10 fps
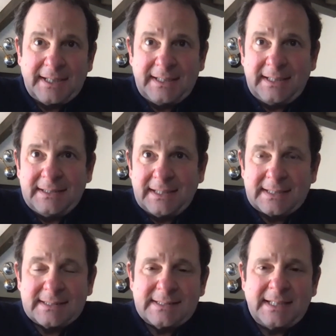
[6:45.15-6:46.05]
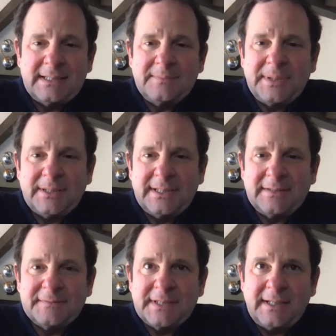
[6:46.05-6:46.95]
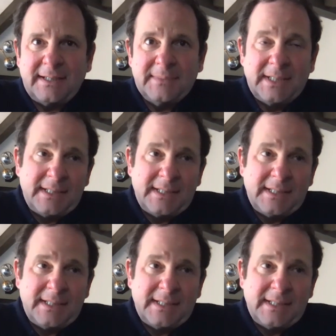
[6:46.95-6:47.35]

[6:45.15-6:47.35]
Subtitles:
any extended period of time.